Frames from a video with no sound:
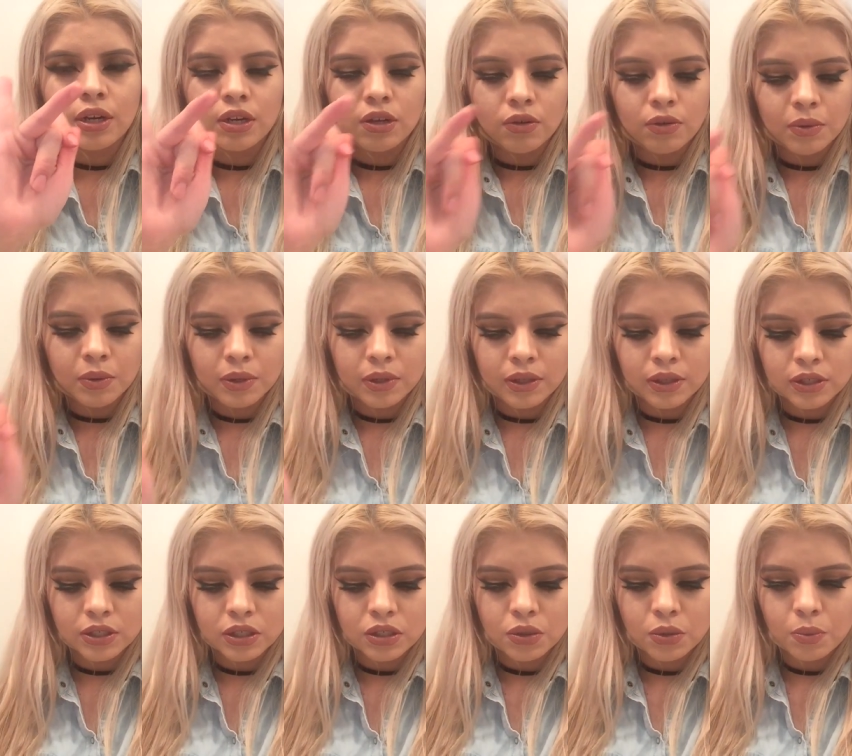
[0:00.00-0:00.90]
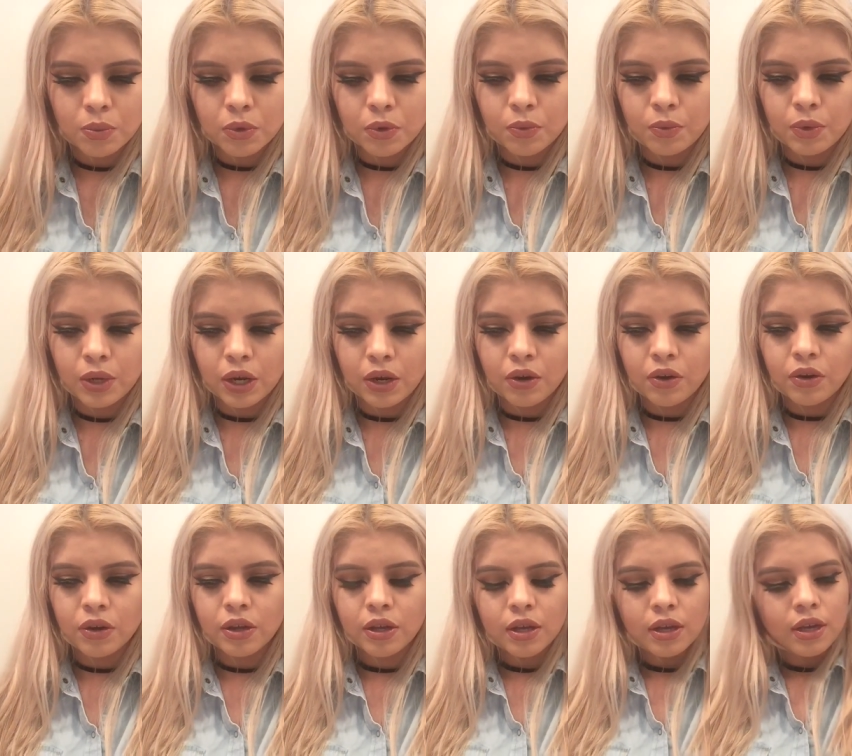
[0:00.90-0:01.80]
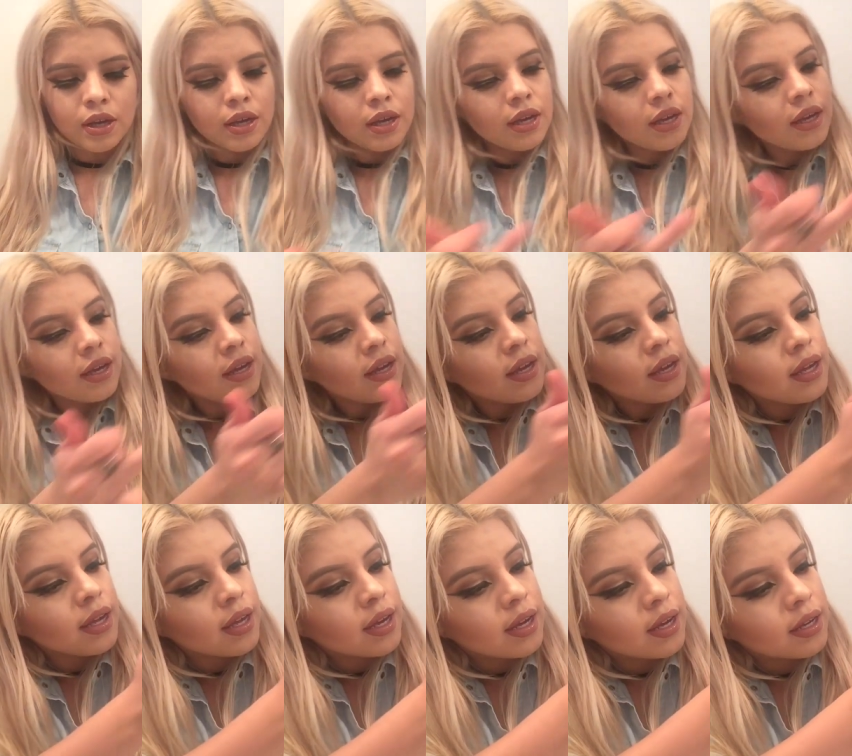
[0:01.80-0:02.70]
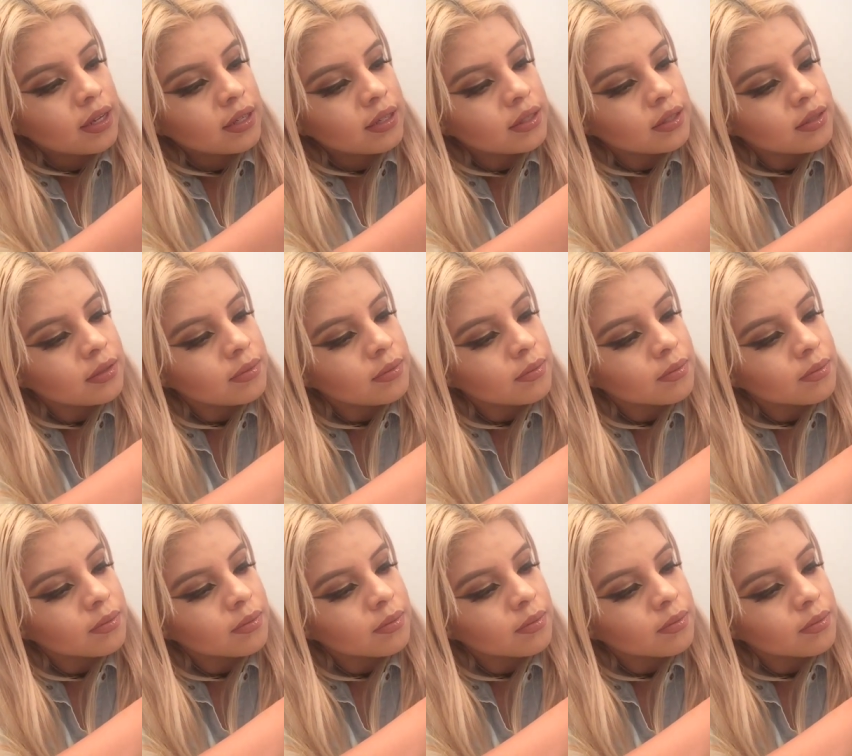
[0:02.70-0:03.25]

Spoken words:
I know it looks super weird, and